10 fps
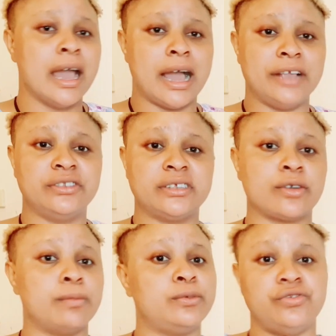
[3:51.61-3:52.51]
I use this
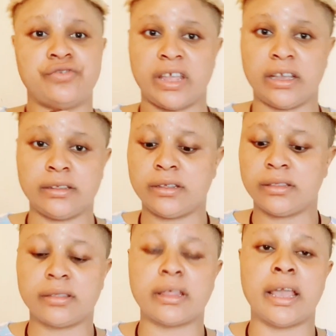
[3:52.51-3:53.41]
cup to drink
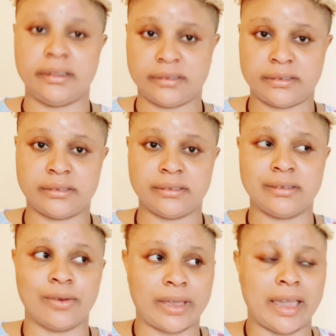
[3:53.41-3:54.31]
things.
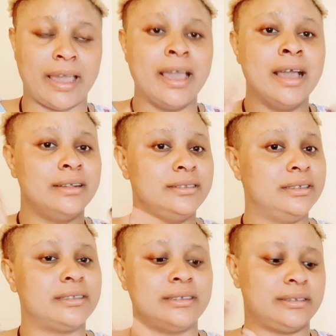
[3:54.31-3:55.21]
Okay,
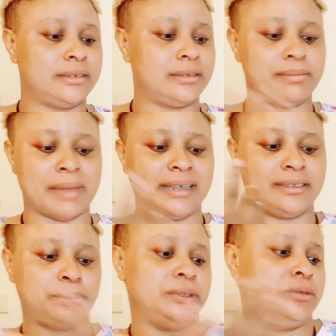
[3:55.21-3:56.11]
this is my
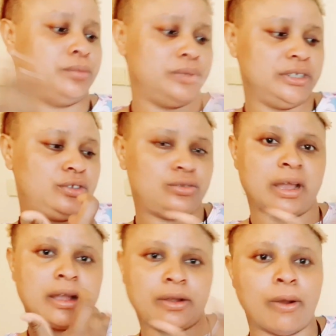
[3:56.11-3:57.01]

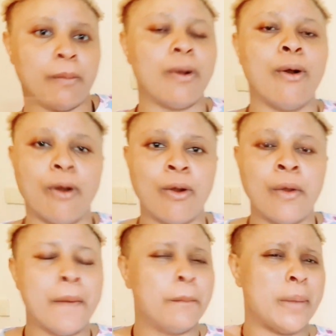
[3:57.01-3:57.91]
spiritual cup or
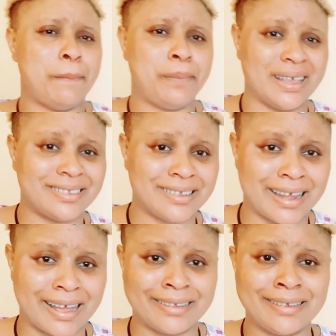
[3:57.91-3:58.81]
my
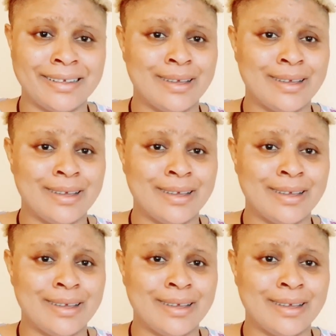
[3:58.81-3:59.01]
personal